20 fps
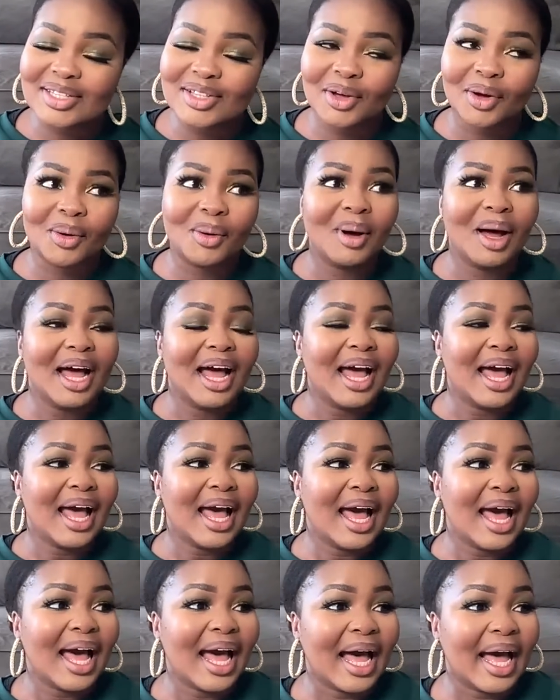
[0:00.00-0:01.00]
So
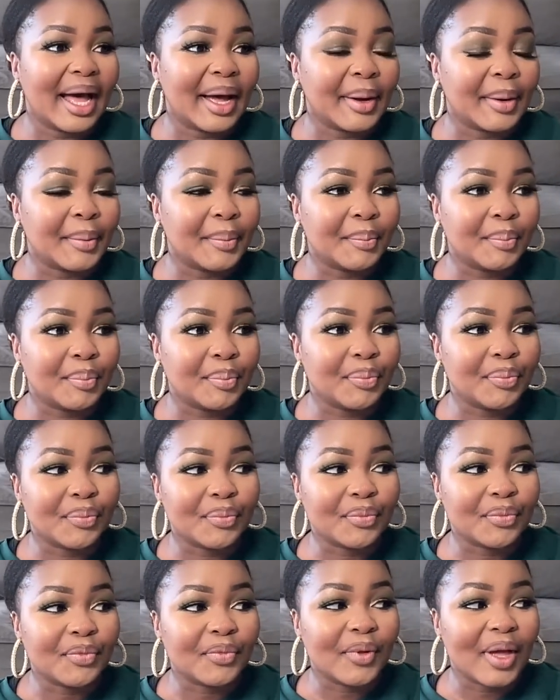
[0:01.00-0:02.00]
um,
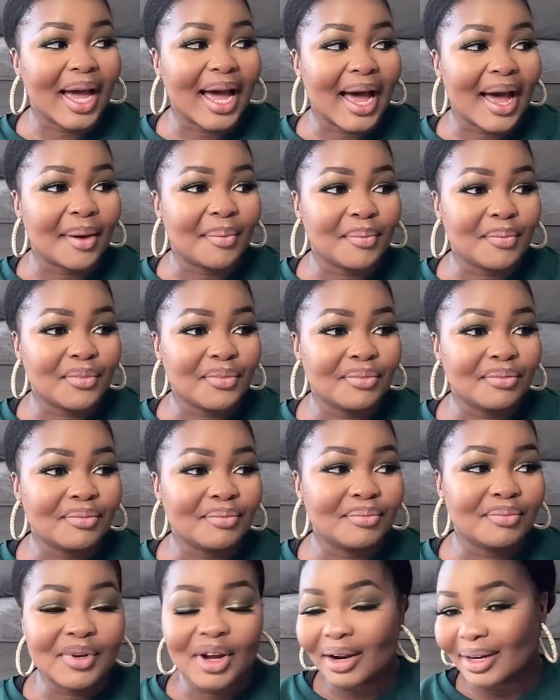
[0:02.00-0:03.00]

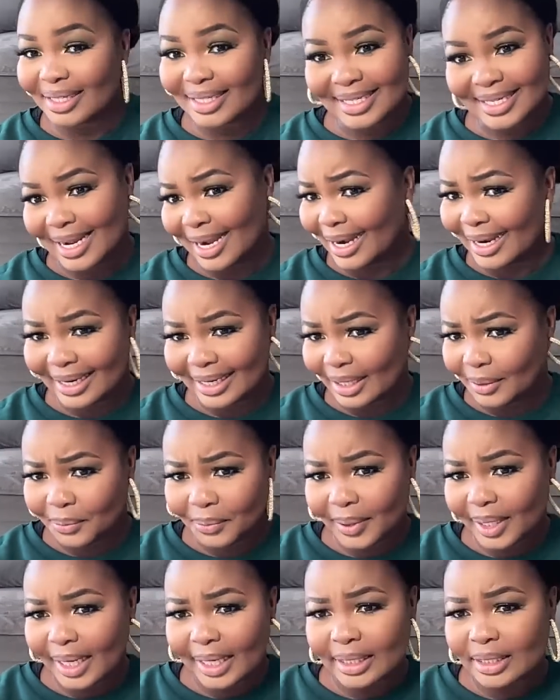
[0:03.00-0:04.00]
I'm not entirely
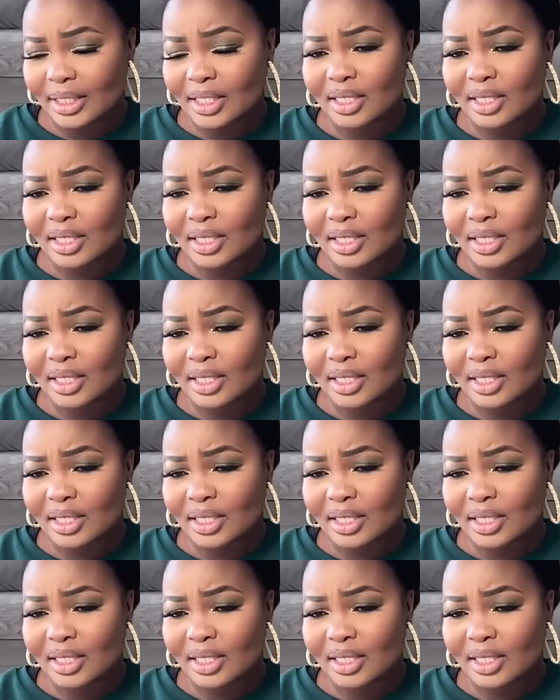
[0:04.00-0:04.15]
willing